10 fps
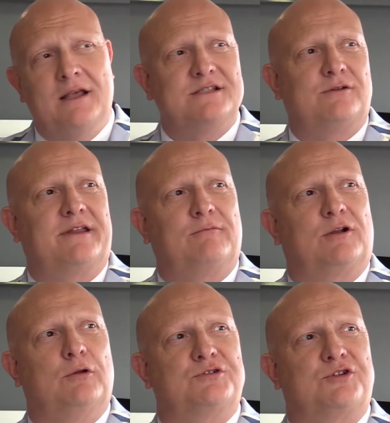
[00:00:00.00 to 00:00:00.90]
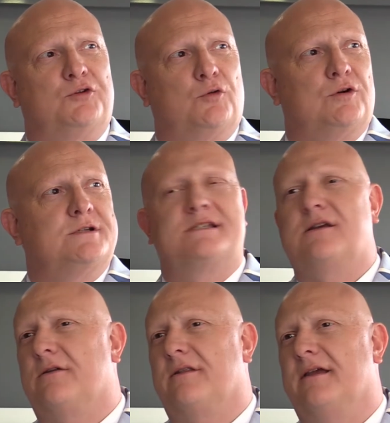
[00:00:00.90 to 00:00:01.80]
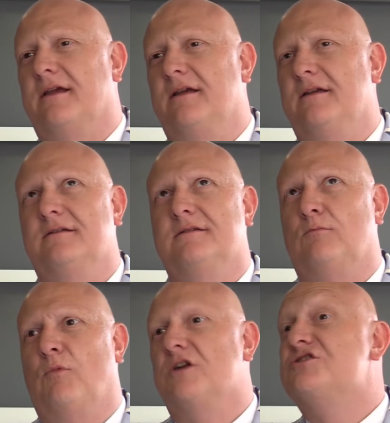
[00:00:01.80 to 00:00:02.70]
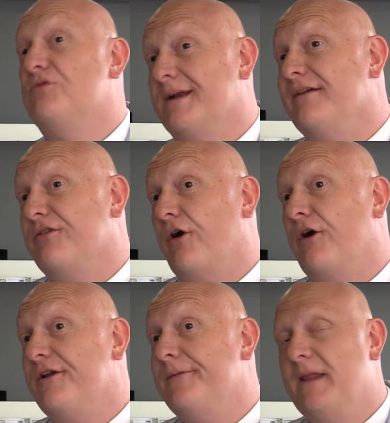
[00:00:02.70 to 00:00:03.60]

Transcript: So I think we closed the doors on the March 23rd.